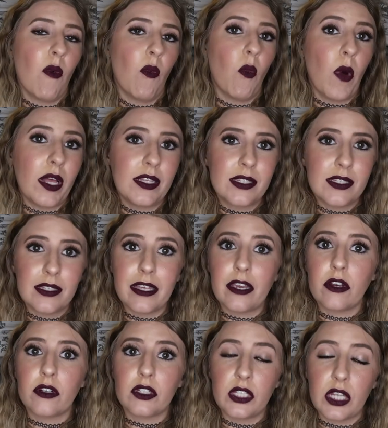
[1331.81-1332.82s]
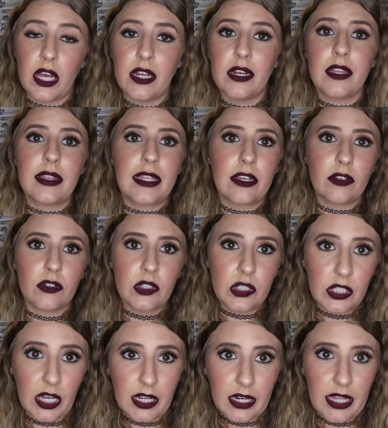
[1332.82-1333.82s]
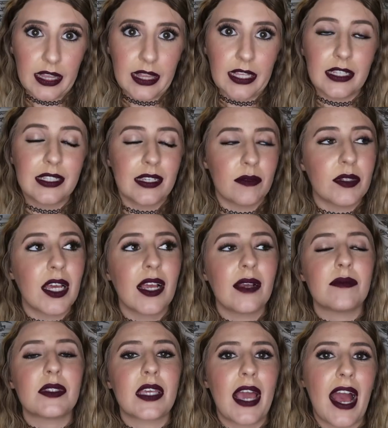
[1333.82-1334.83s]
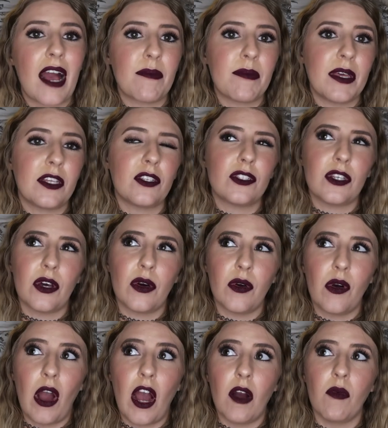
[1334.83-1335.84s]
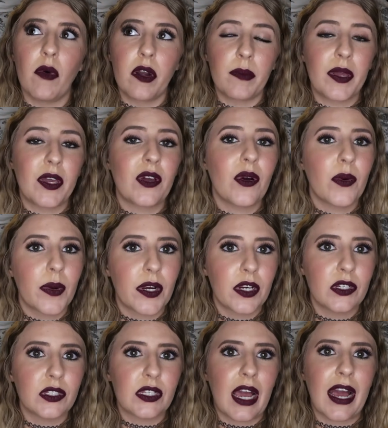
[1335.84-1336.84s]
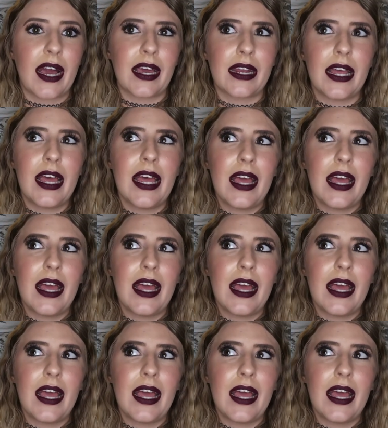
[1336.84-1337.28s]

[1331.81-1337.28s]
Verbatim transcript: Once they are done, they are done, and they sometimes cap it. So uh, one of my coworkers had,